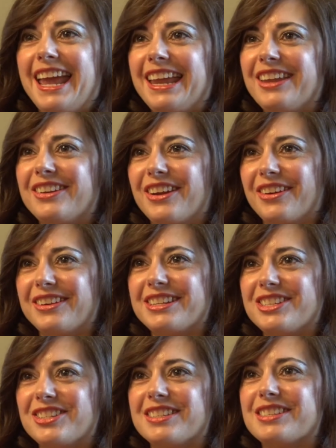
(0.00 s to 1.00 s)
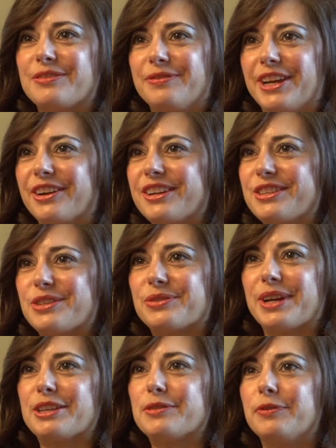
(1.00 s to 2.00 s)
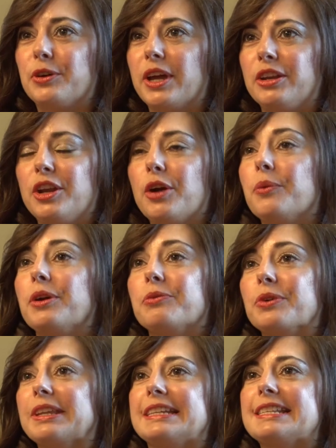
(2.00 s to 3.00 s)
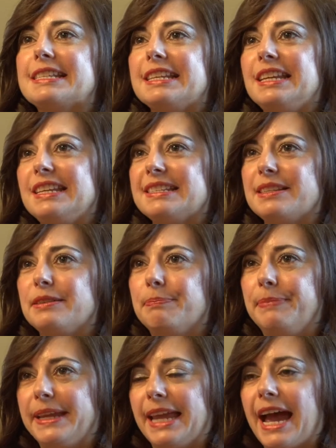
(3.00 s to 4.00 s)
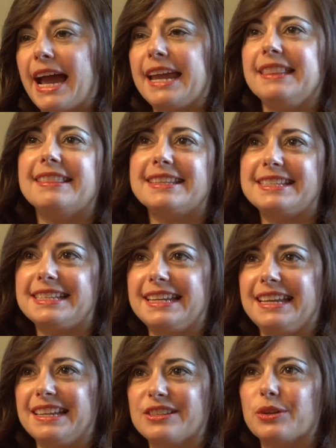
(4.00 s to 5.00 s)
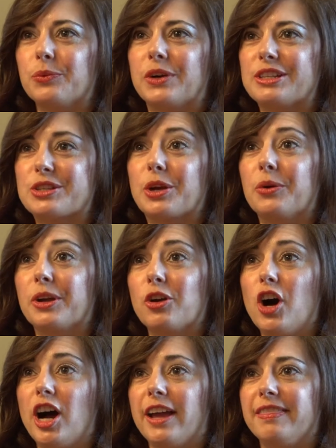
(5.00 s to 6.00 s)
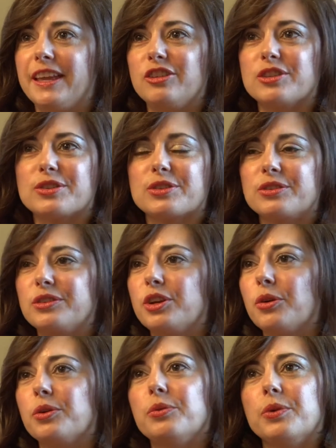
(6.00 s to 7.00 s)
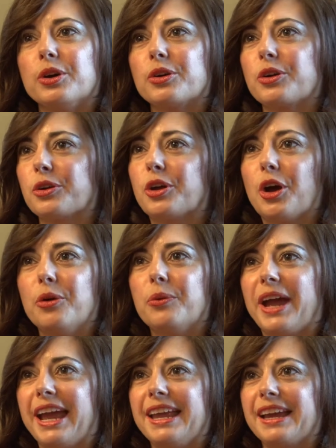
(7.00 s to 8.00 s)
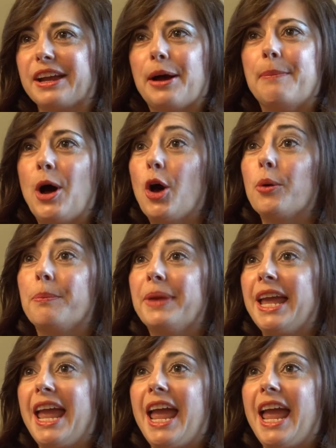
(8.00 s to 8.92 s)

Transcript: it's just very stressful, and no one really sees behind the scenes and what's going on. They just go to work or go away and come home,